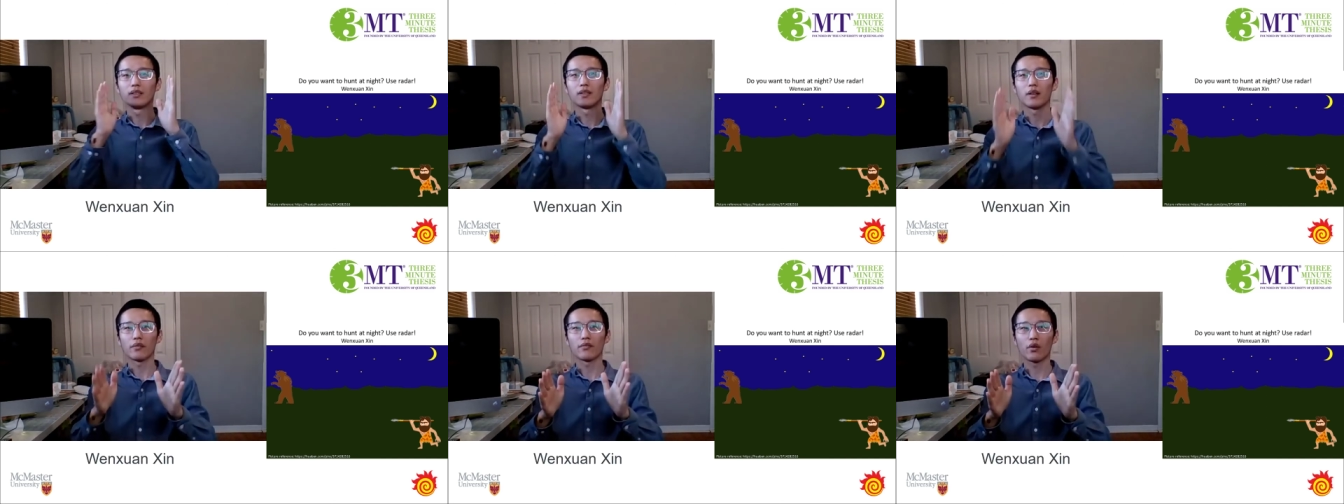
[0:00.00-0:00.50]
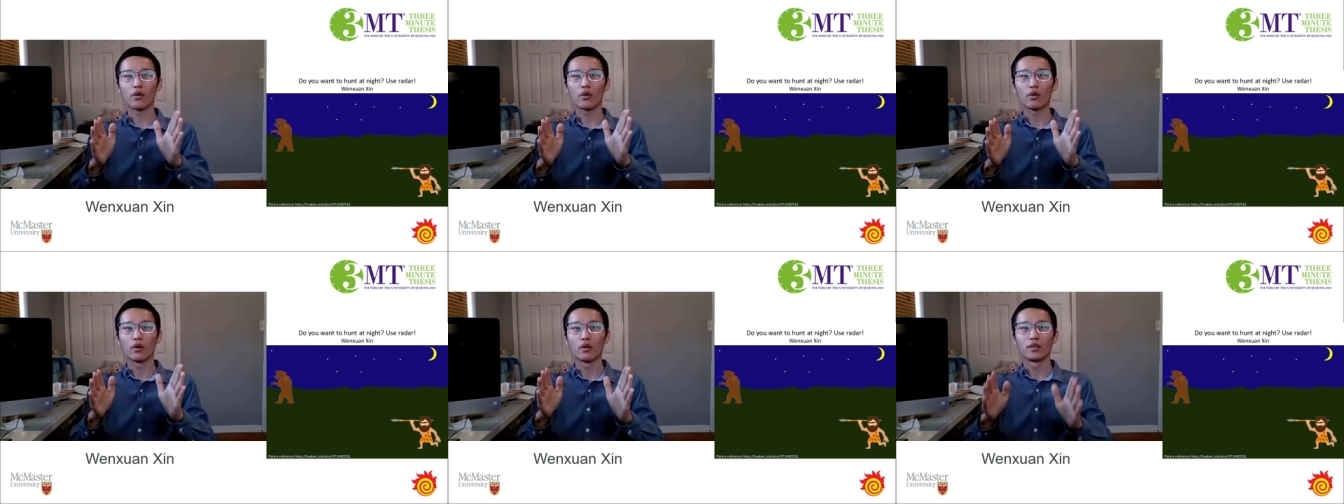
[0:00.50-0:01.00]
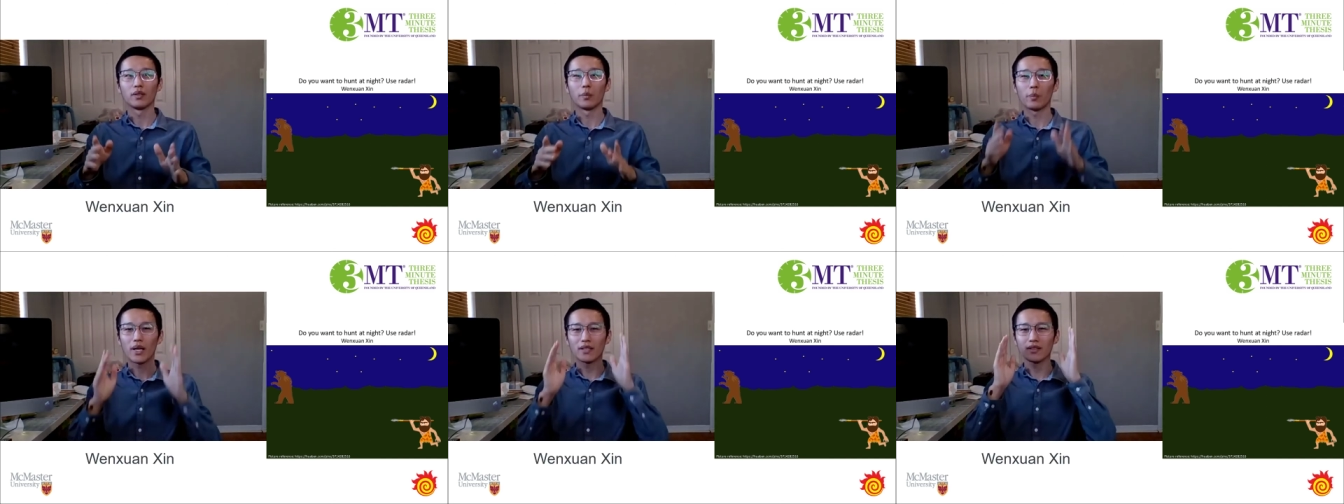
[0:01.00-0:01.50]
Therefore, the
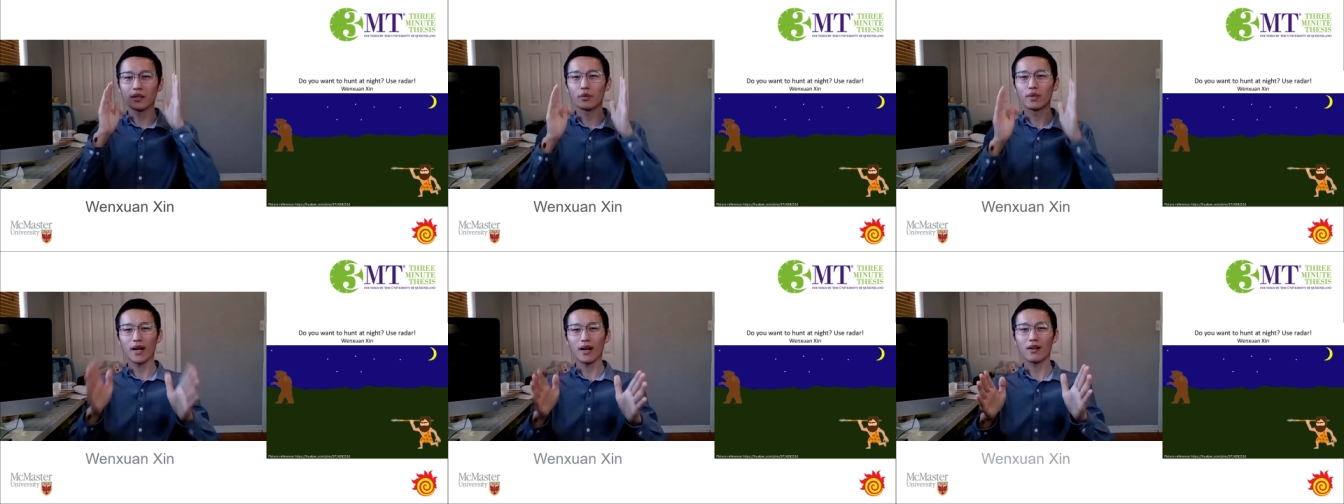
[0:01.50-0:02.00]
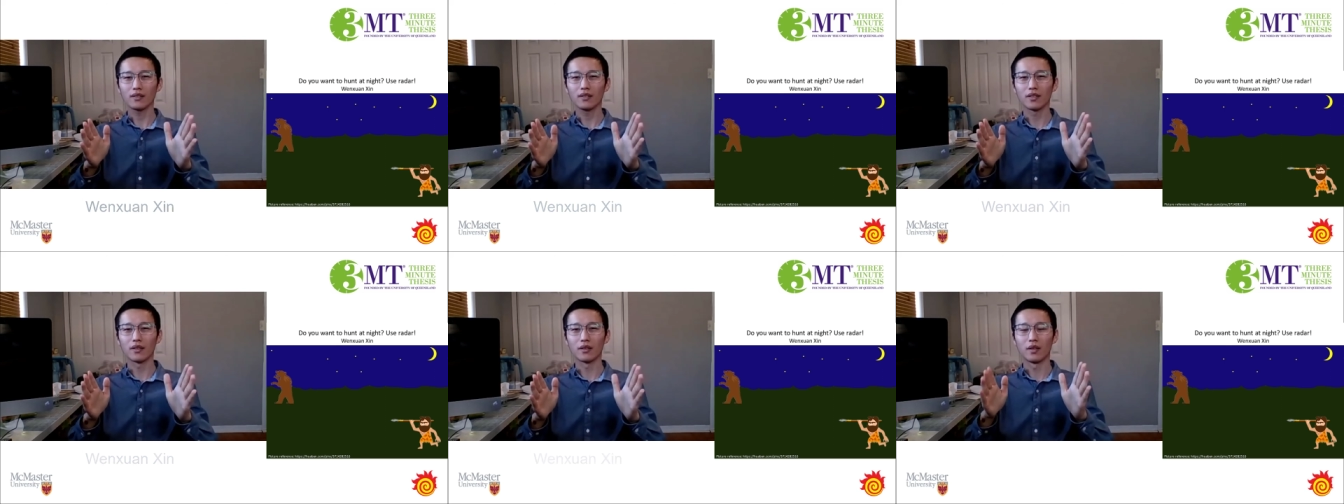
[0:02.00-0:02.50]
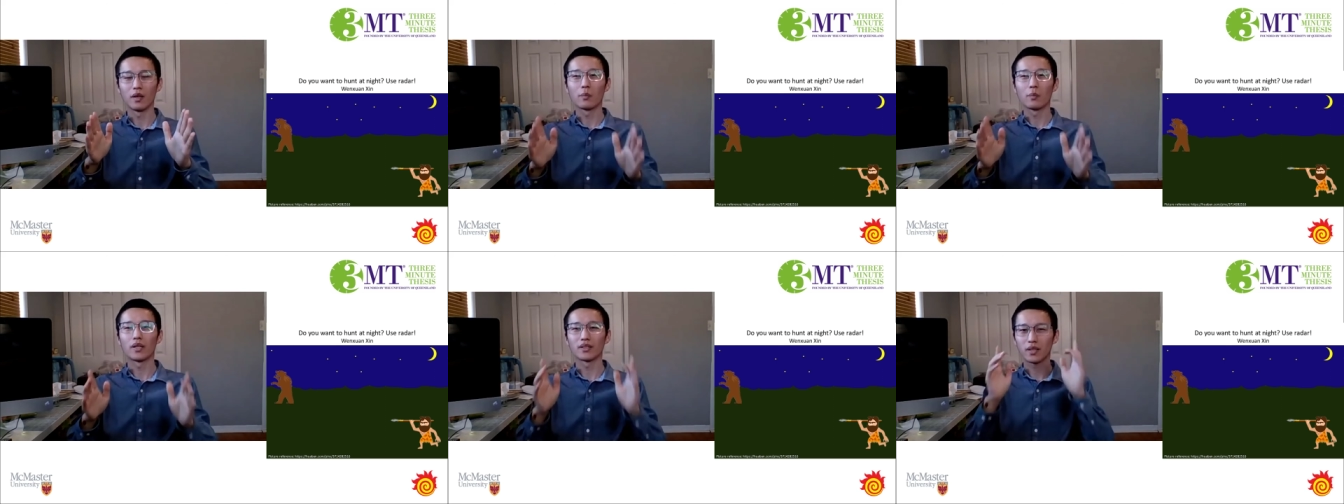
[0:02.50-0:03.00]
best radar hunter
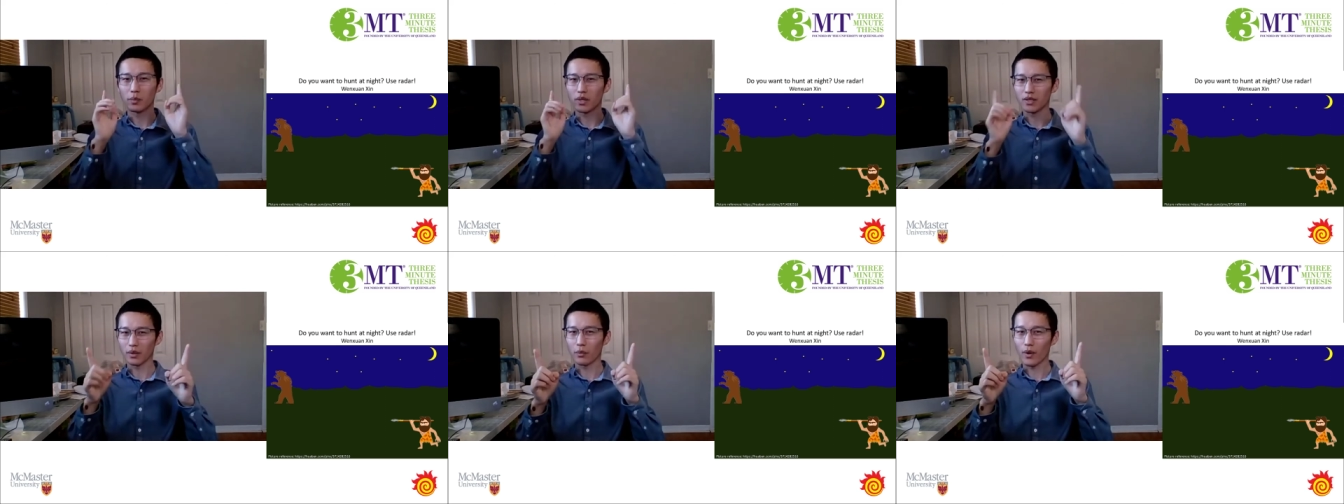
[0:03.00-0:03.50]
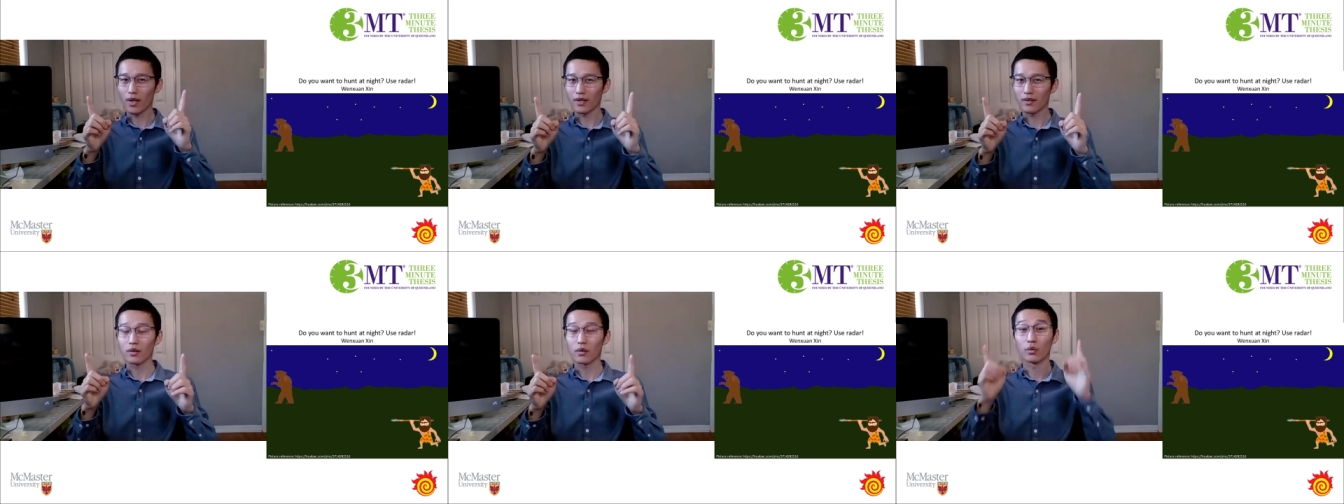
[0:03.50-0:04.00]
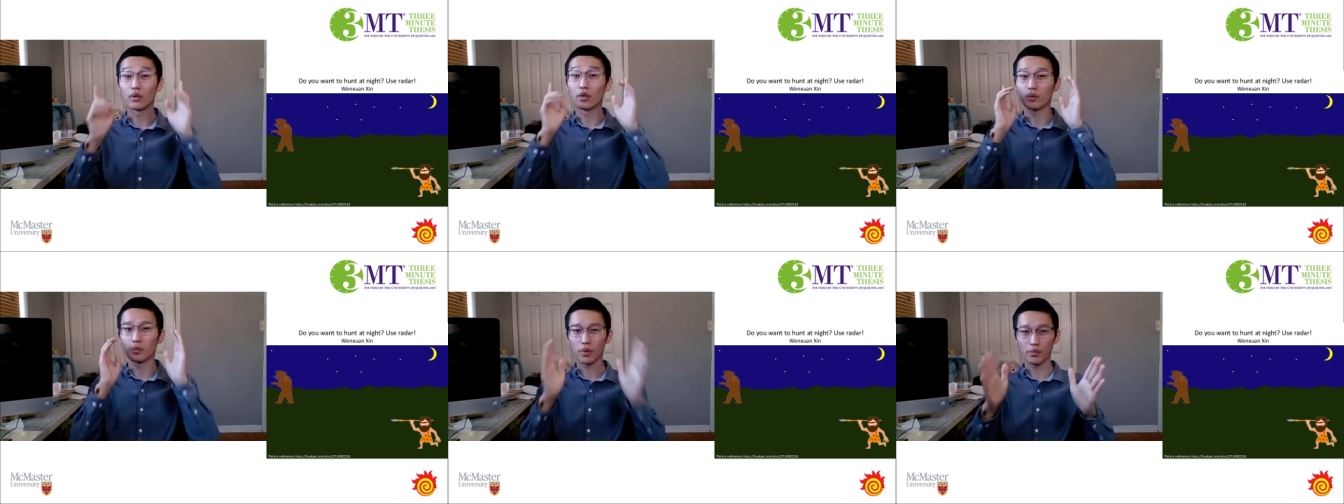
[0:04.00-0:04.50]
must be the one who
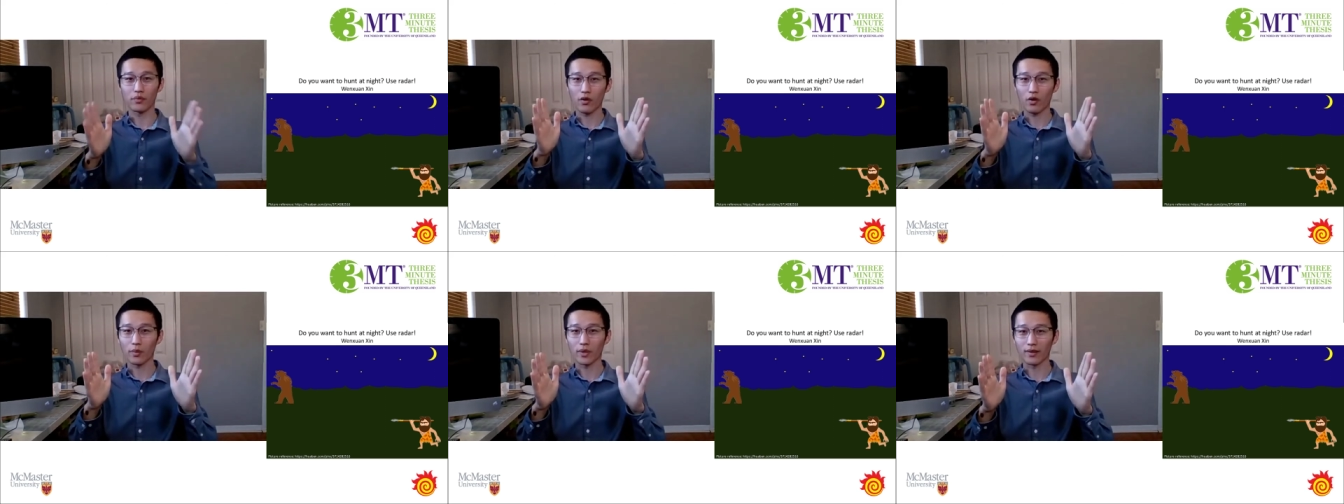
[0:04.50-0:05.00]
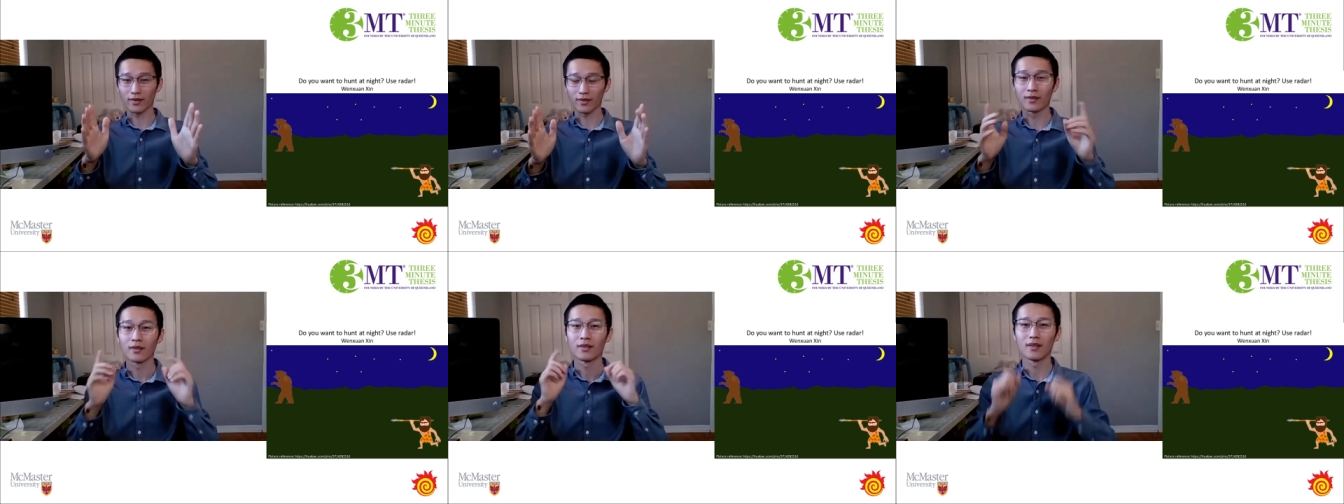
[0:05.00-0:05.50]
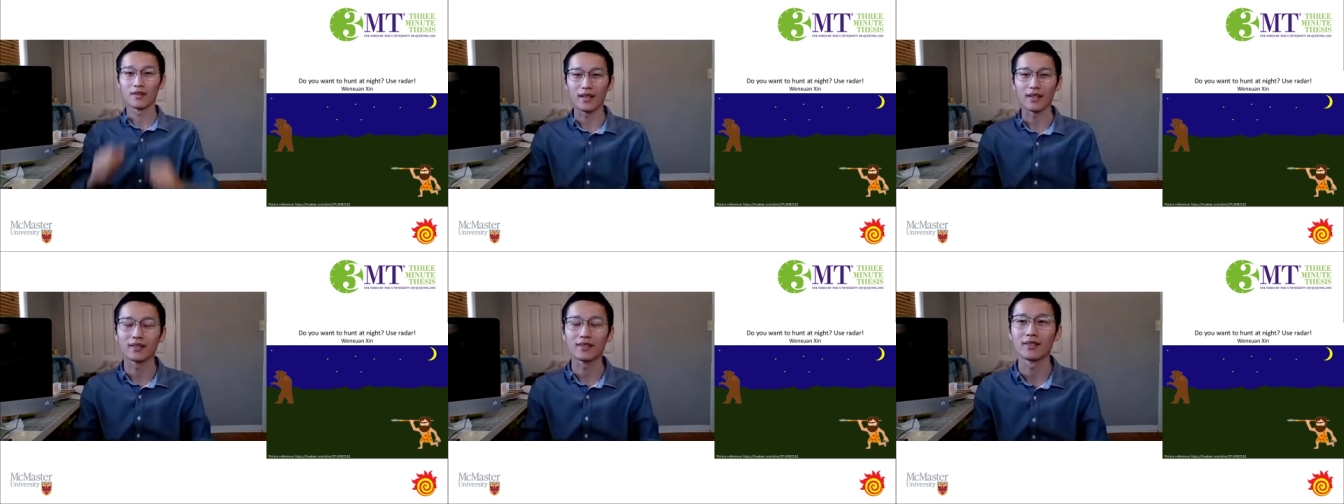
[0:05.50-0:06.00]
knows beamforming.
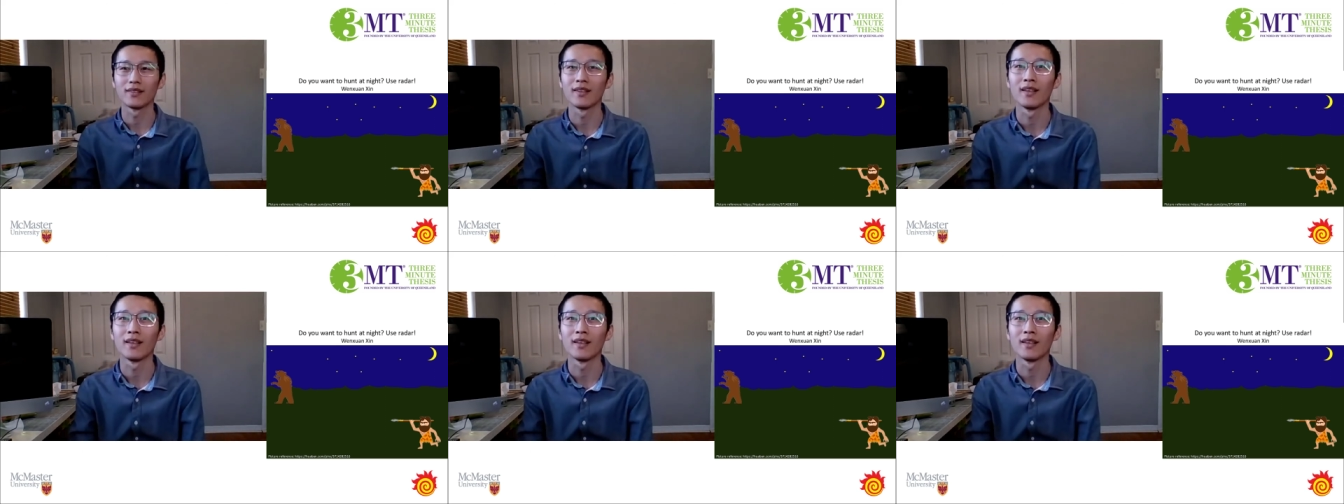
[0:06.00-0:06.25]
Thanks.